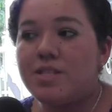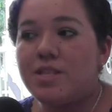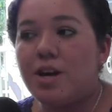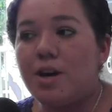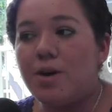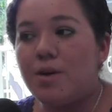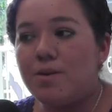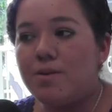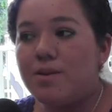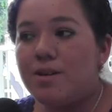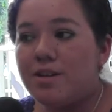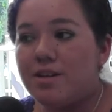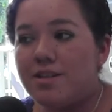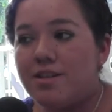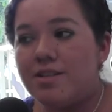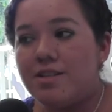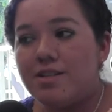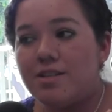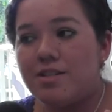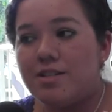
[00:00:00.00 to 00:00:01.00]
so
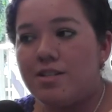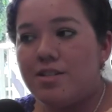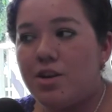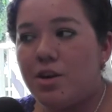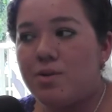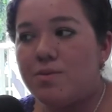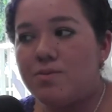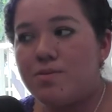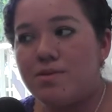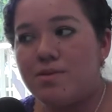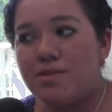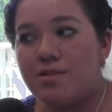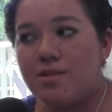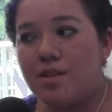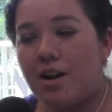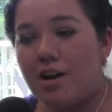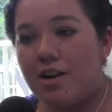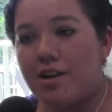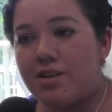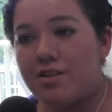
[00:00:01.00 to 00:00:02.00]
don't
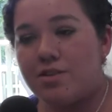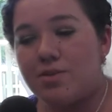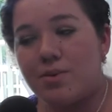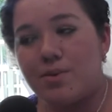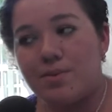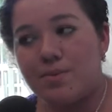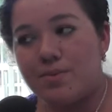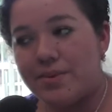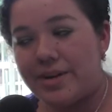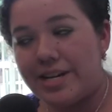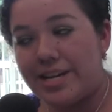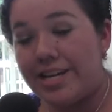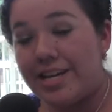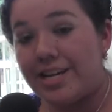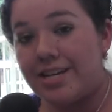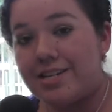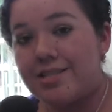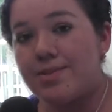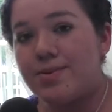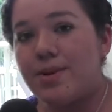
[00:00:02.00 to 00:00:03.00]
start t-
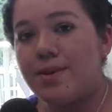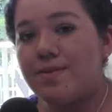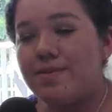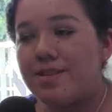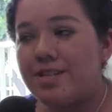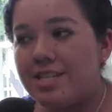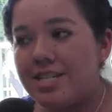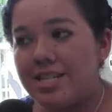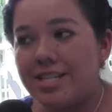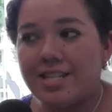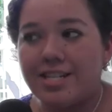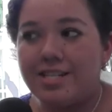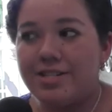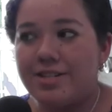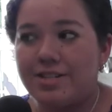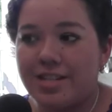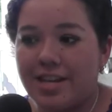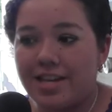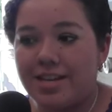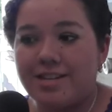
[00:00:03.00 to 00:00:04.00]
reading 12:30 and then
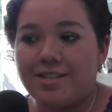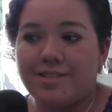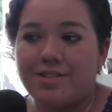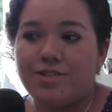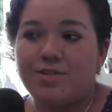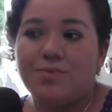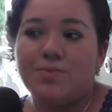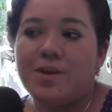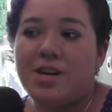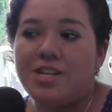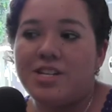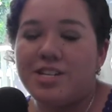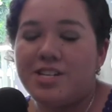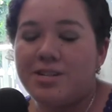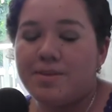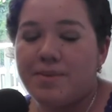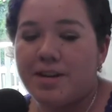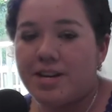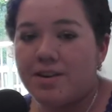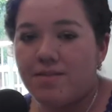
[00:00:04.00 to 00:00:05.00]
you're like
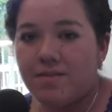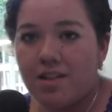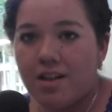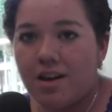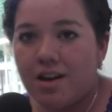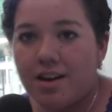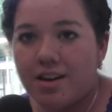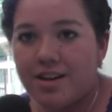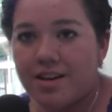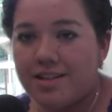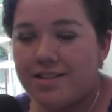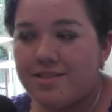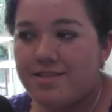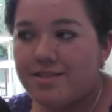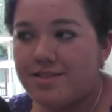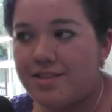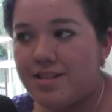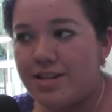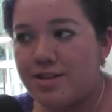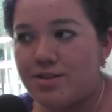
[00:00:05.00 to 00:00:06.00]
rushing to make a vlog at
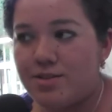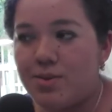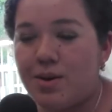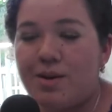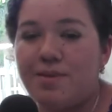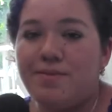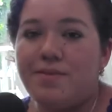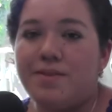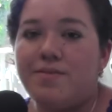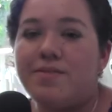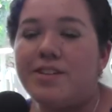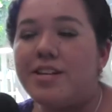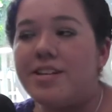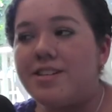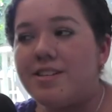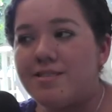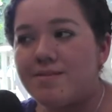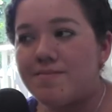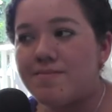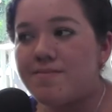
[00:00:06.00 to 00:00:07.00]
you know
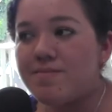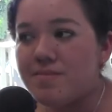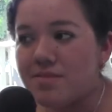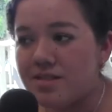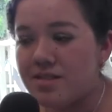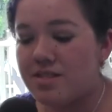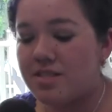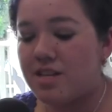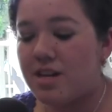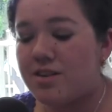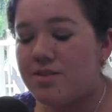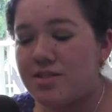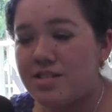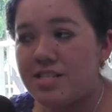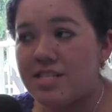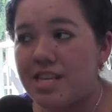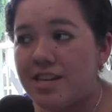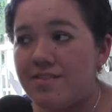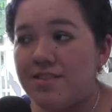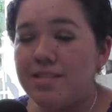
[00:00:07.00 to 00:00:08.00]
12:50 so
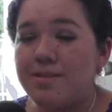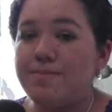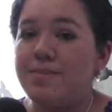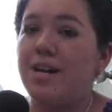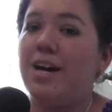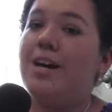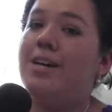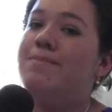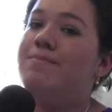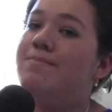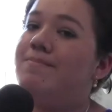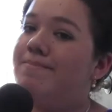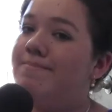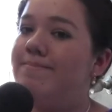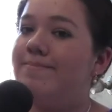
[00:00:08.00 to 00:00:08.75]
just give it some time,